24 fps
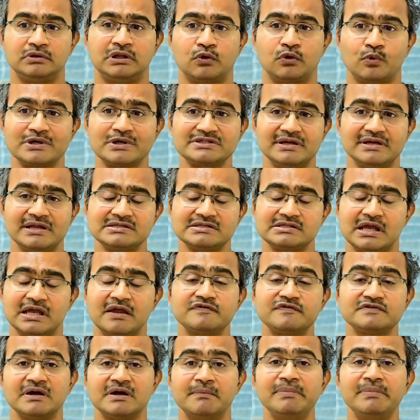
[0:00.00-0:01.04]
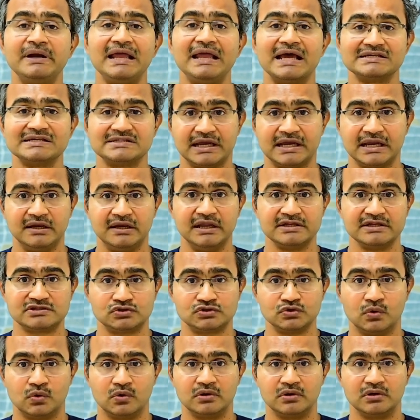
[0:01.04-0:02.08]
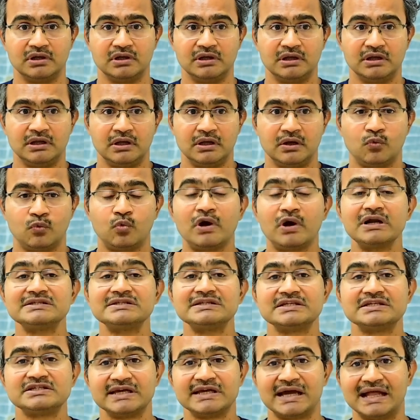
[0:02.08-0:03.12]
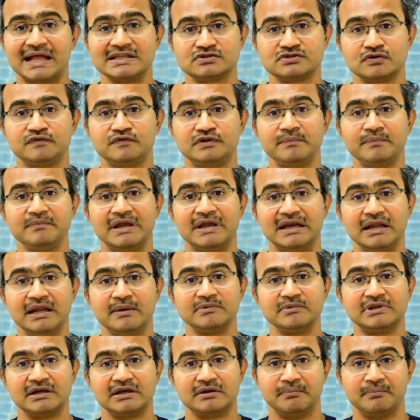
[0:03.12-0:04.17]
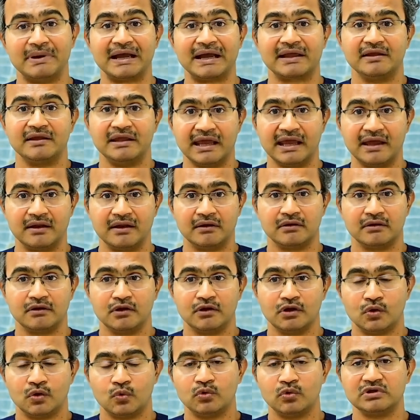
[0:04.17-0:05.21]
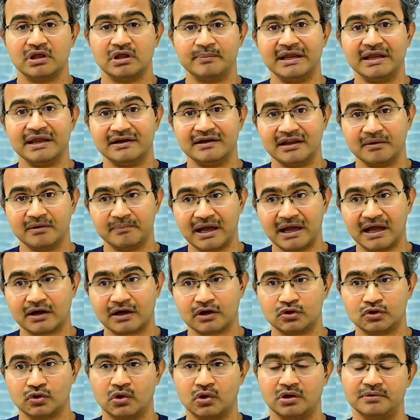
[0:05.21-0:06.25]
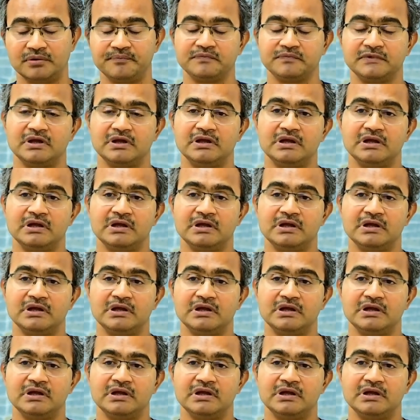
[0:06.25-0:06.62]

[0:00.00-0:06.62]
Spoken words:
question is, if somebody has a kidney stone, what is the chance of them getting that back again? Would they be getting back at all?